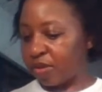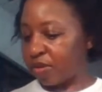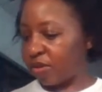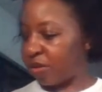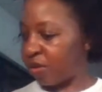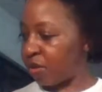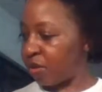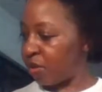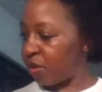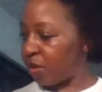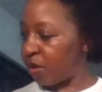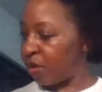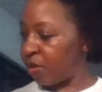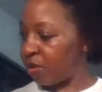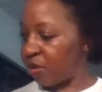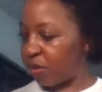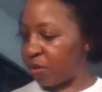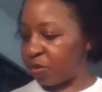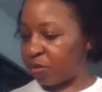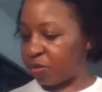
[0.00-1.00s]
to
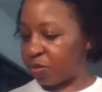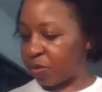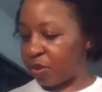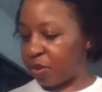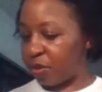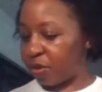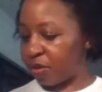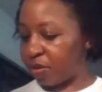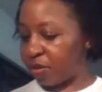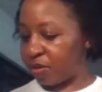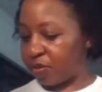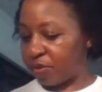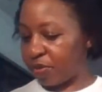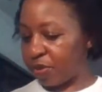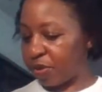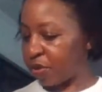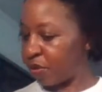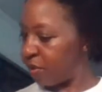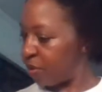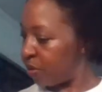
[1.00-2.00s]
learn those words
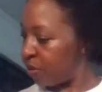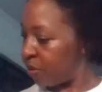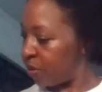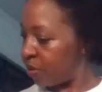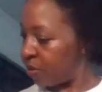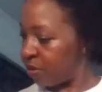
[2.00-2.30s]
first.